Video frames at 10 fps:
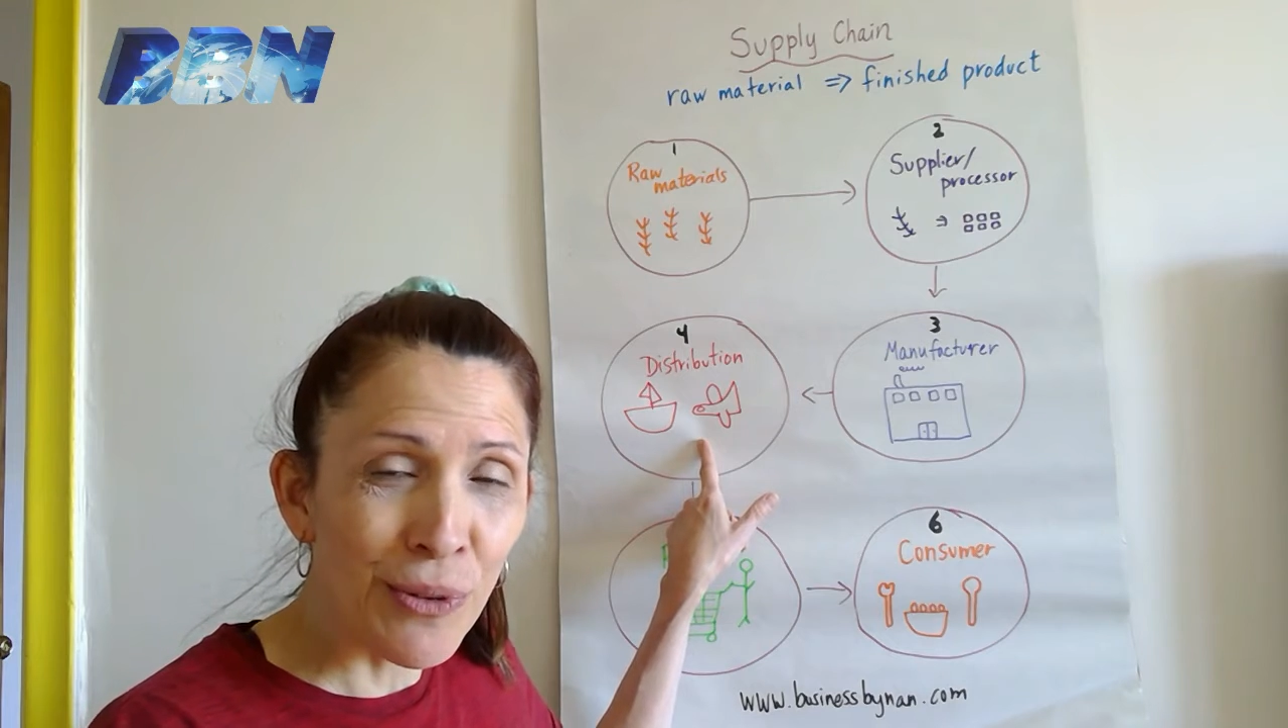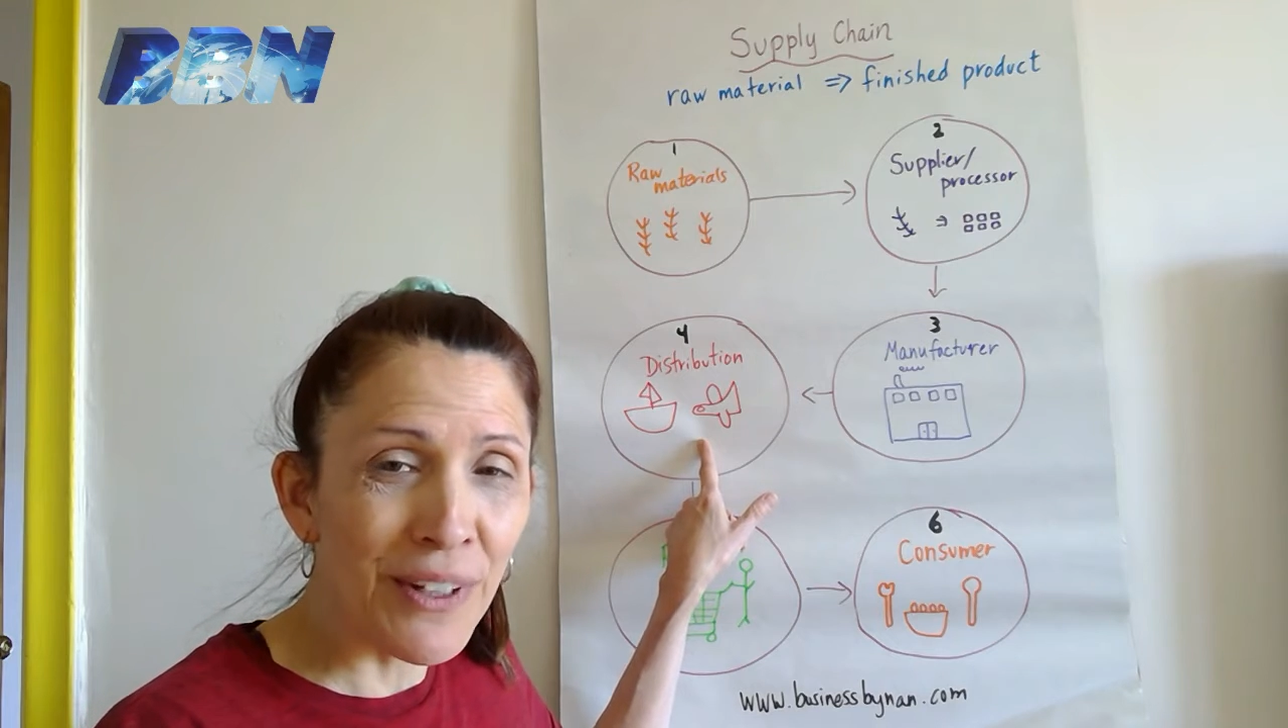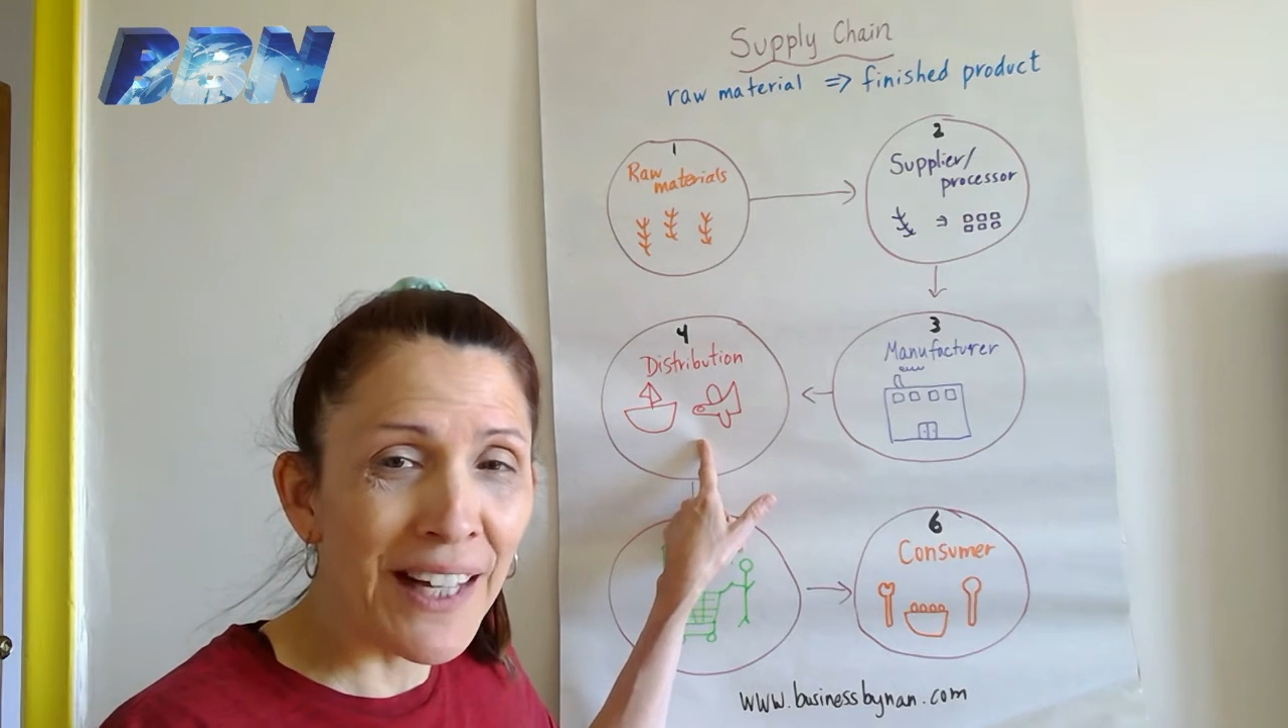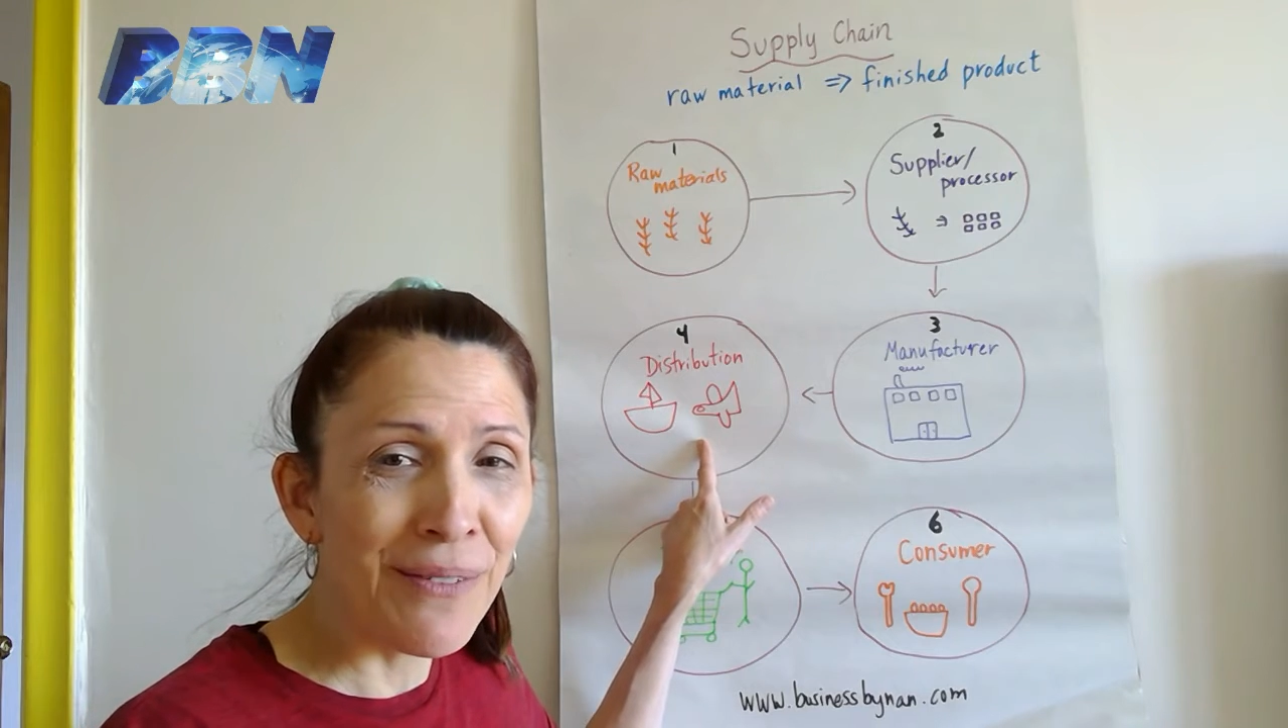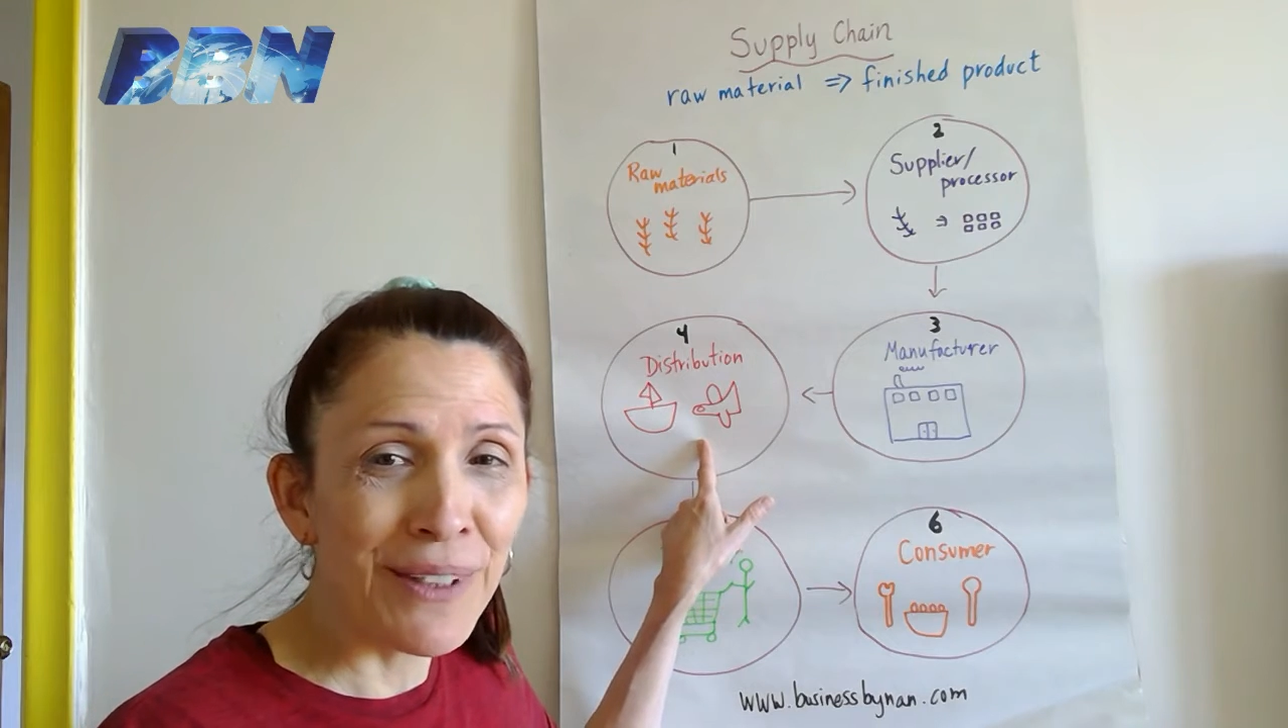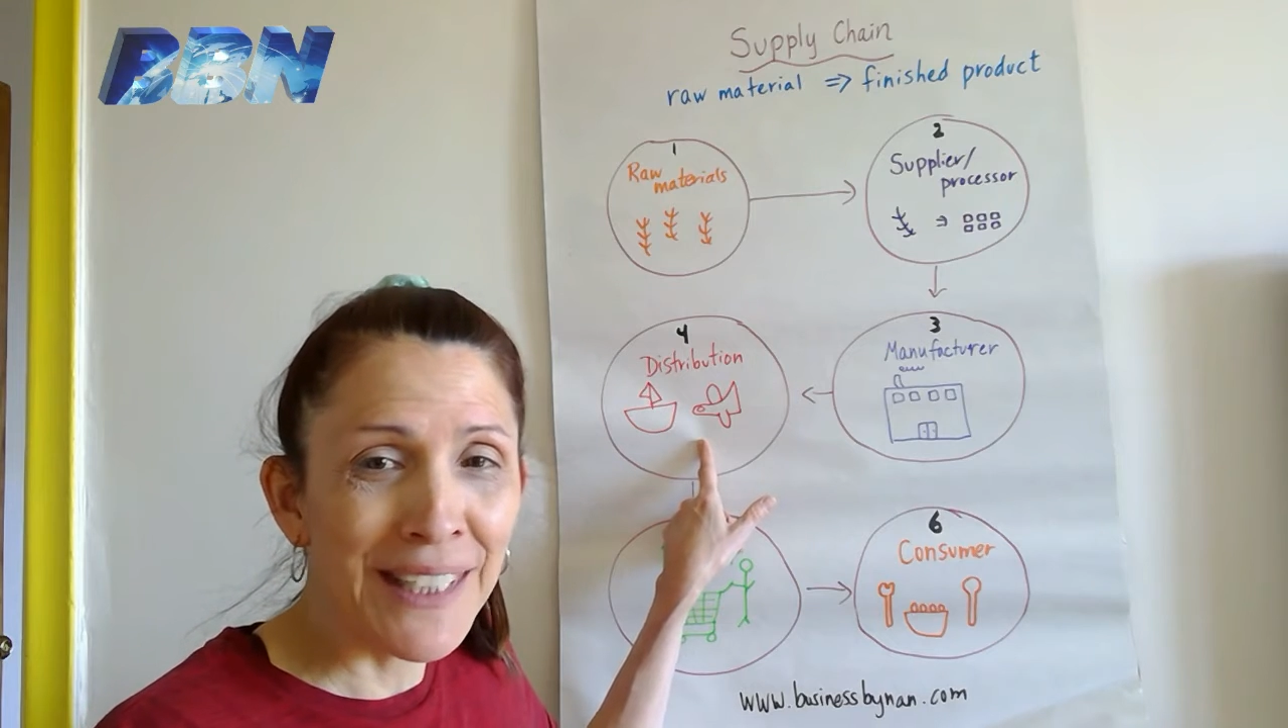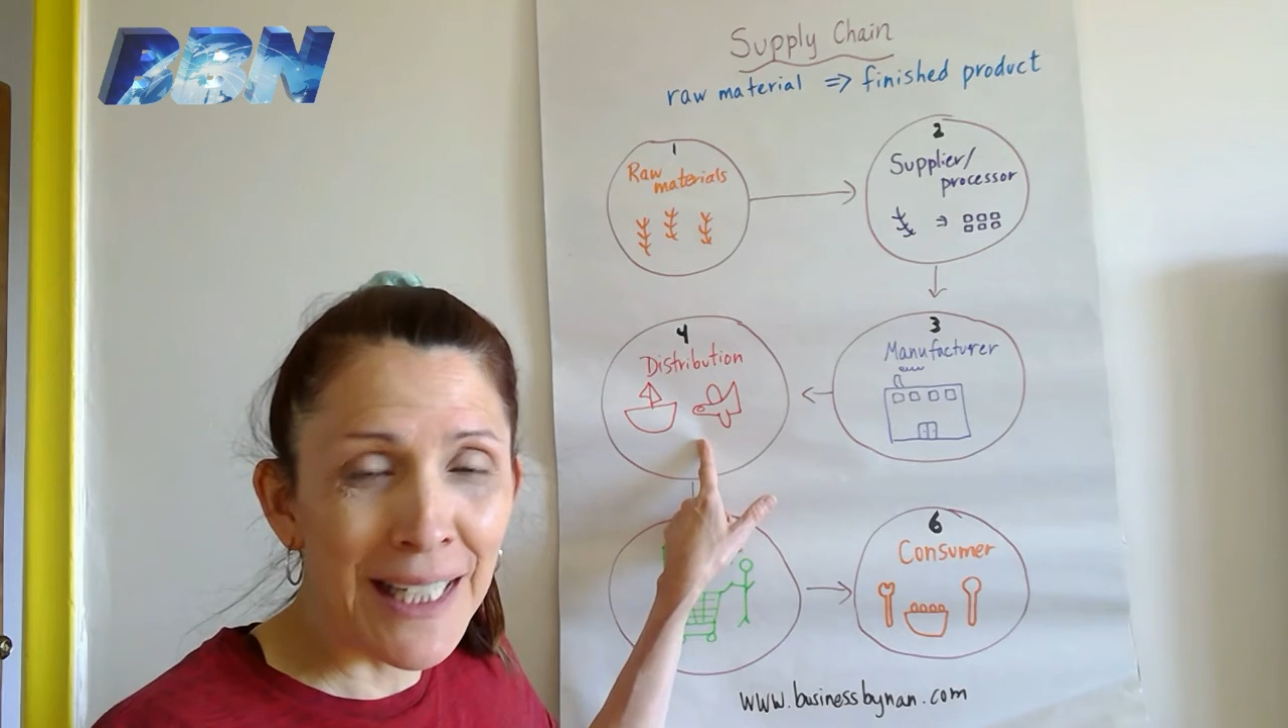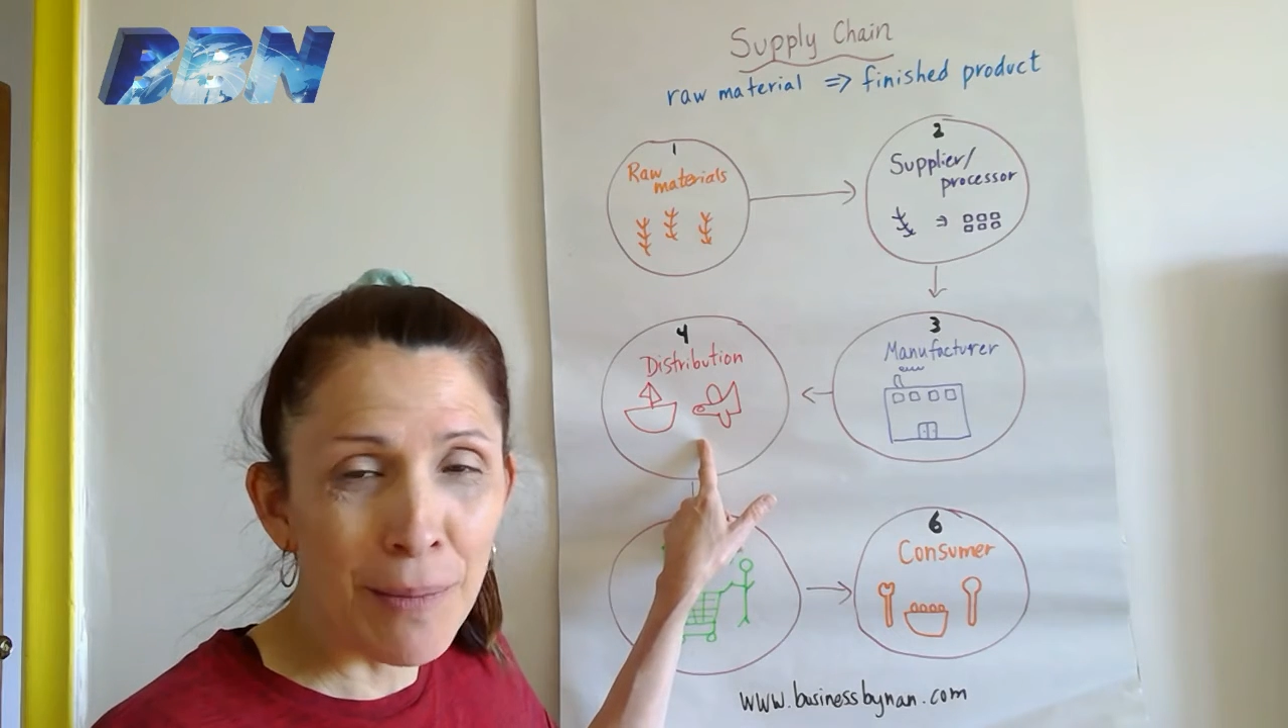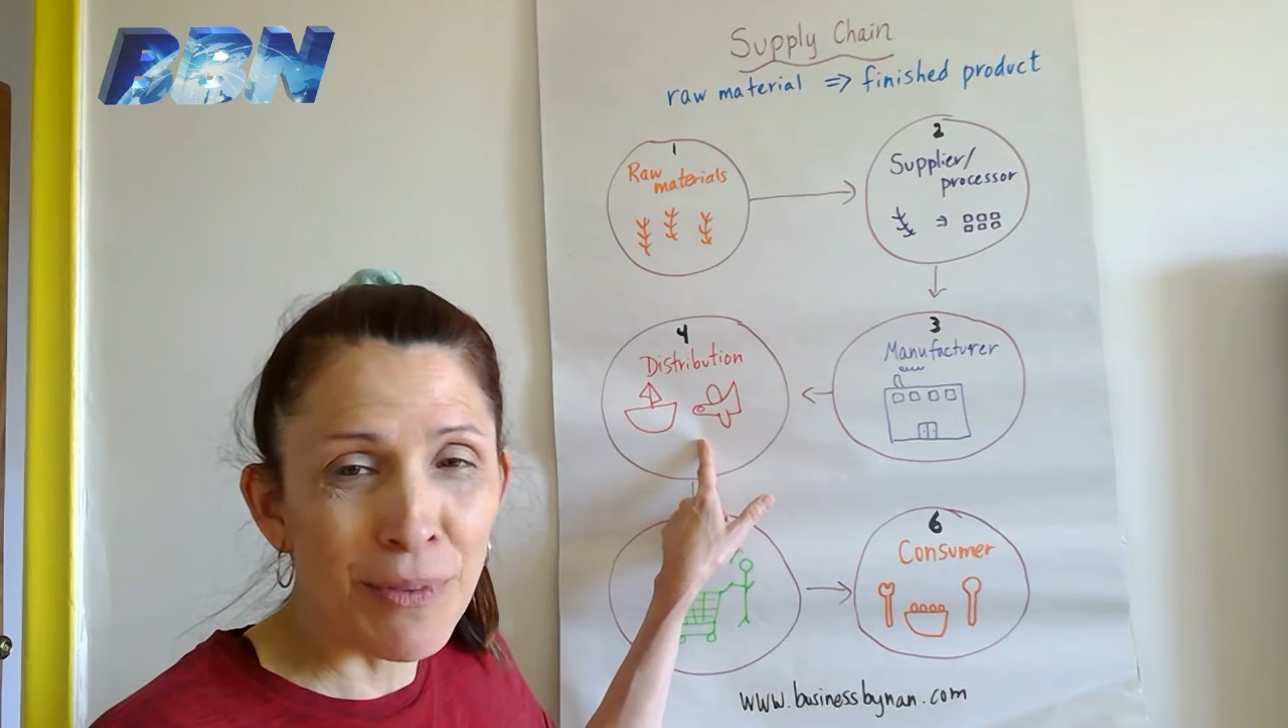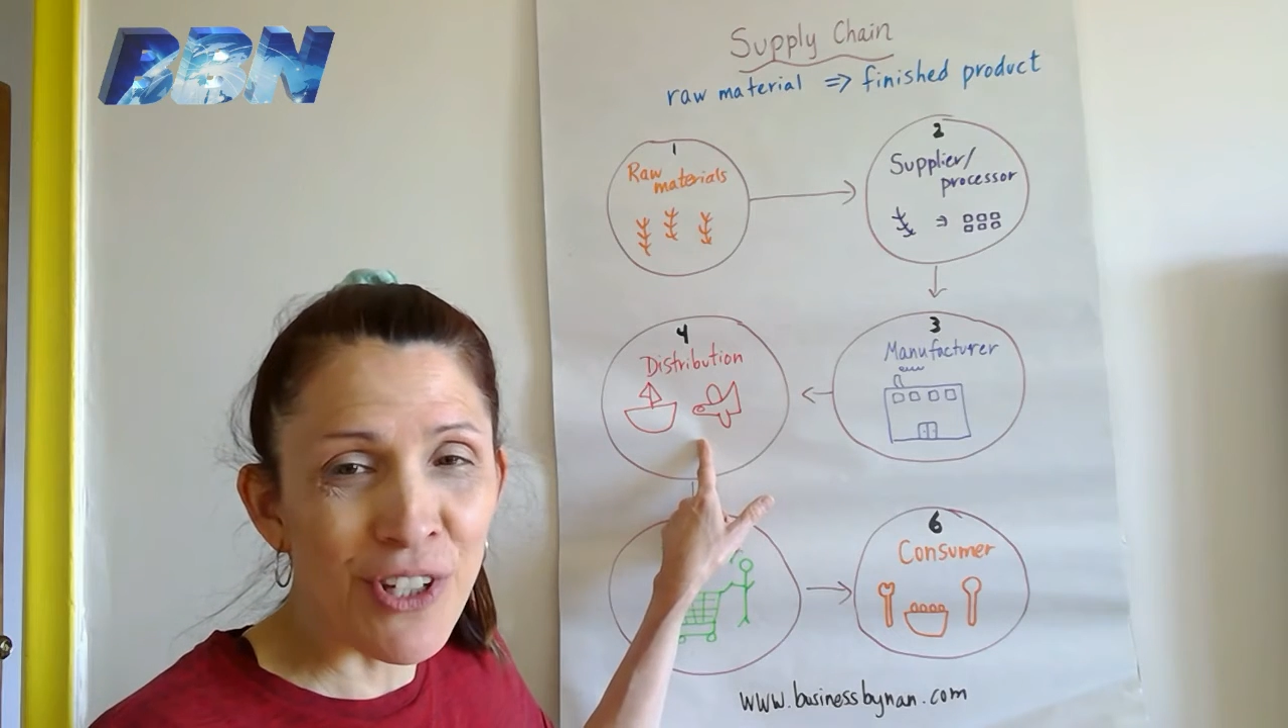where they would
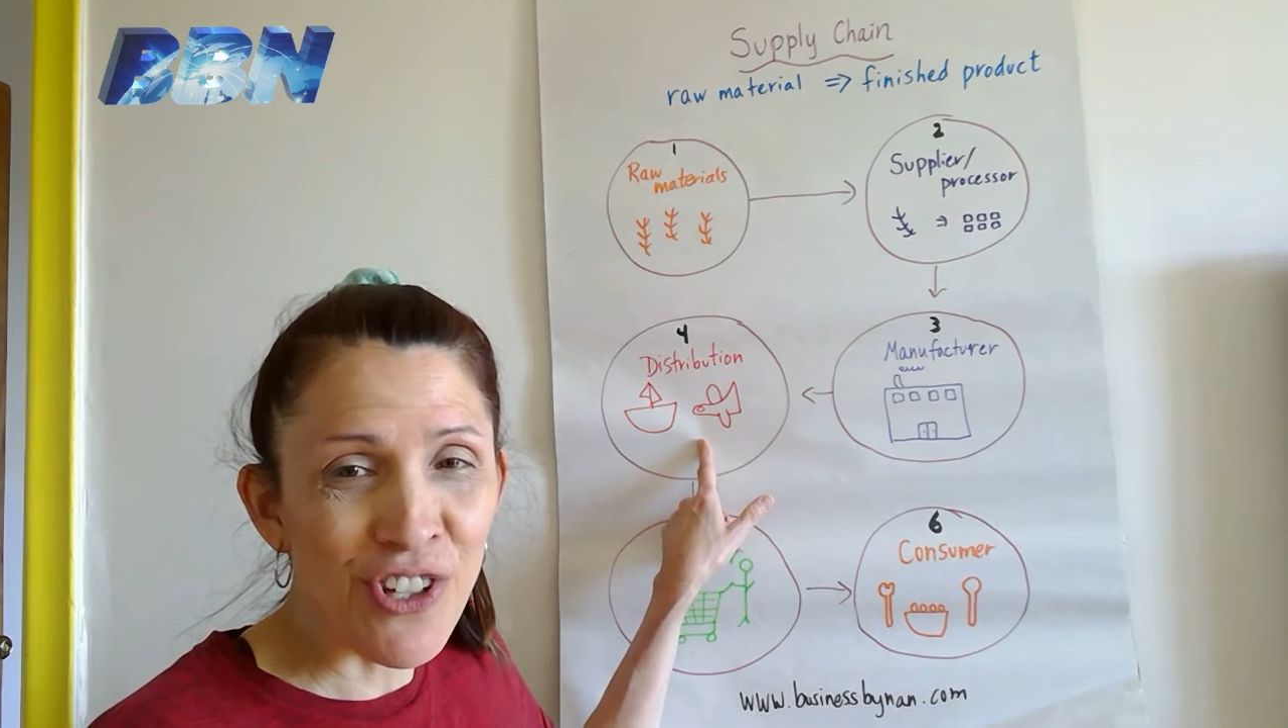keep the